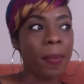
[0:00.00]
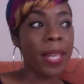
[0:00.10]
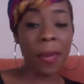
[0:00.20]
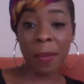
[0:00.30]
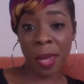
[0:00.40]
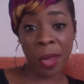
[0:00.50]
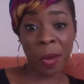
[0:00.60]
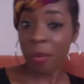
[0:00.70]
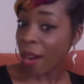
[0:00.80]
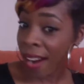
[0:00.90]
Keep me in
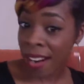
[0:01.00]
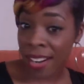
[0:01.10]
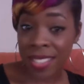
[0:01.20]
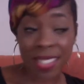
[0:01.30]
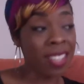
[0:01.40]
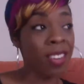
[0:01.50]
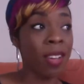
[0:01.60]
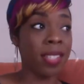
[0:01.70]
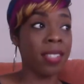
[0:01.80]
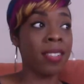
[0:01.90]
your prayers. You know,
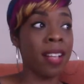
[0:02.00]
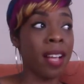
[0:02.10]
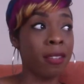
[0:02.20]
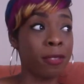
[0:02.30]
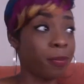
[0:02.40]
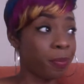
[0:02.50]
I still have